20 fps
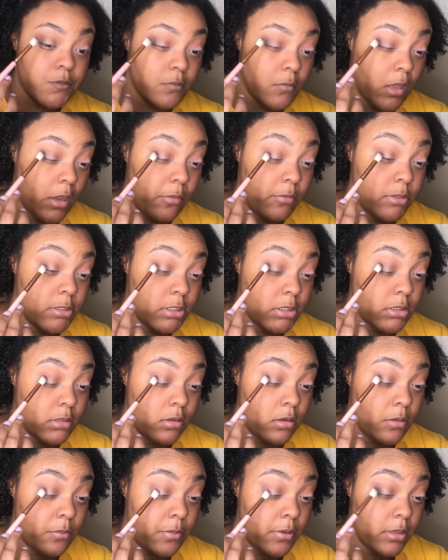And we're just
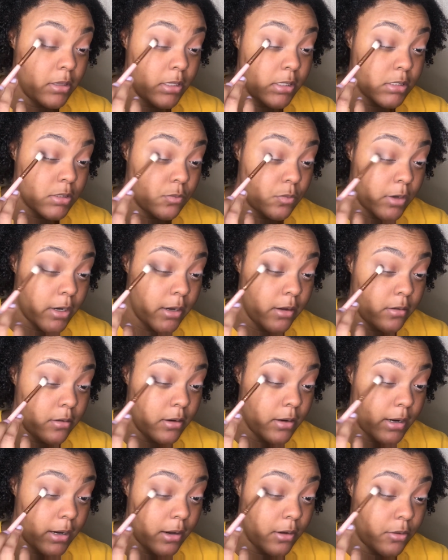going to put this right on
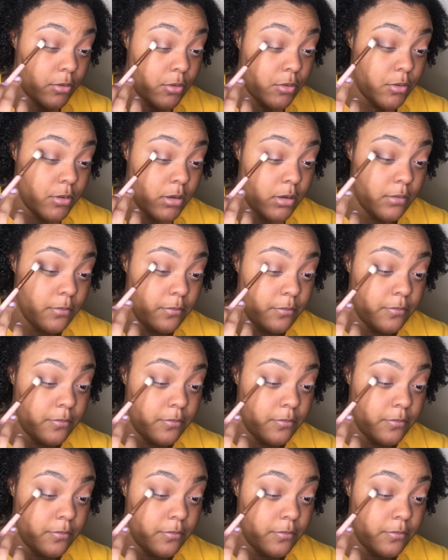our outer corner.